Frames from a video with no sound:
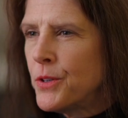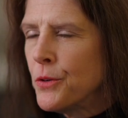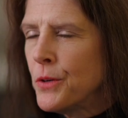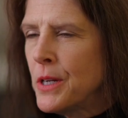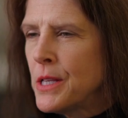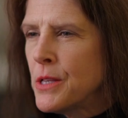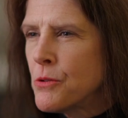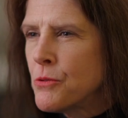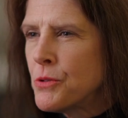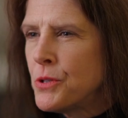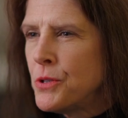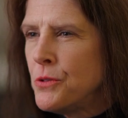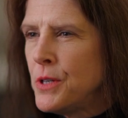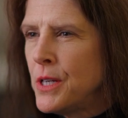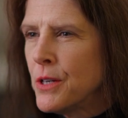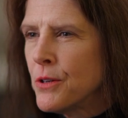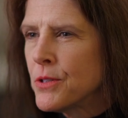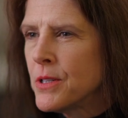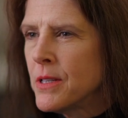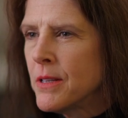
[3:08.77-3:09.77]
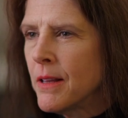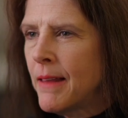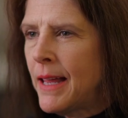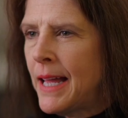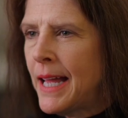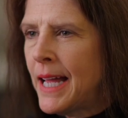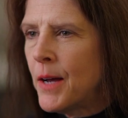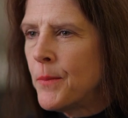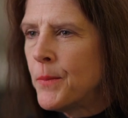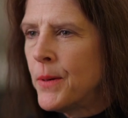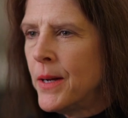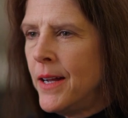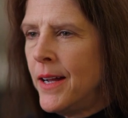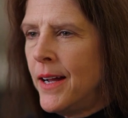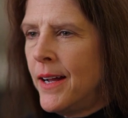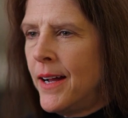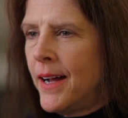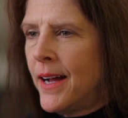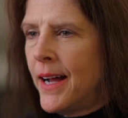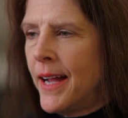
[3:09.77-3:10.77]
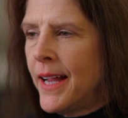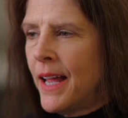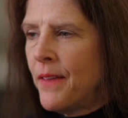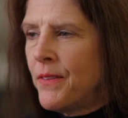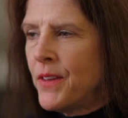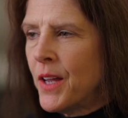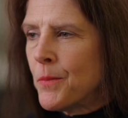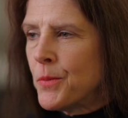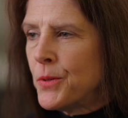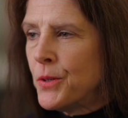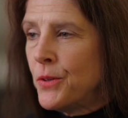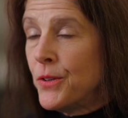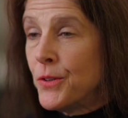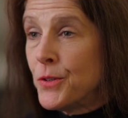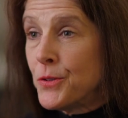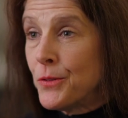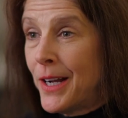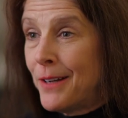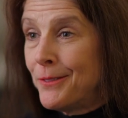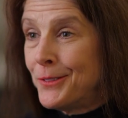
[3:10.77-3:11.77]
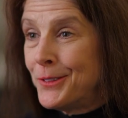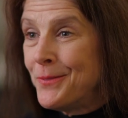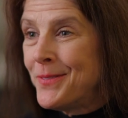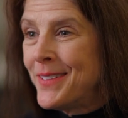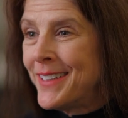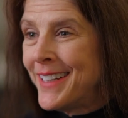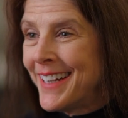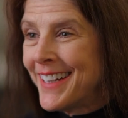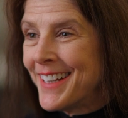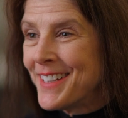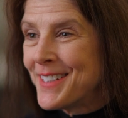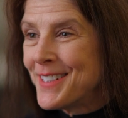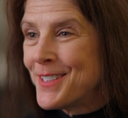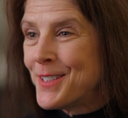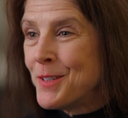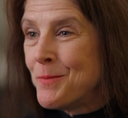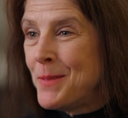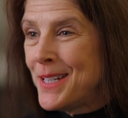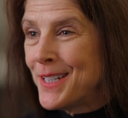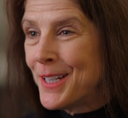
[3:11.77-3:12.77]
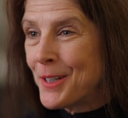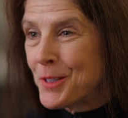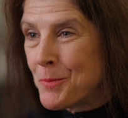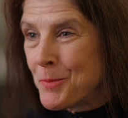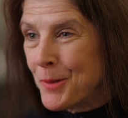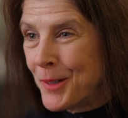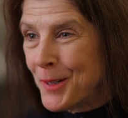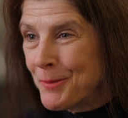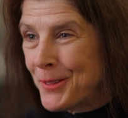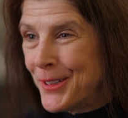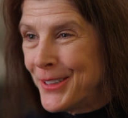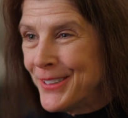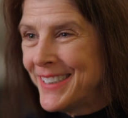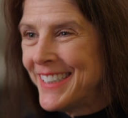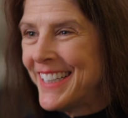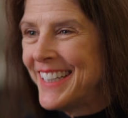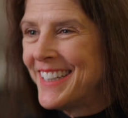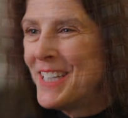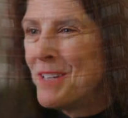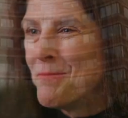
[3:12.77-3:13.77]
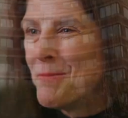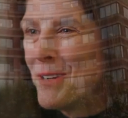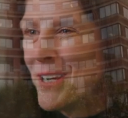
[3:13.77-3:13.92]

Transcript: During those 2 years in the lab, I had the opportunity to travel. I got to meet Dr. Braunwald at the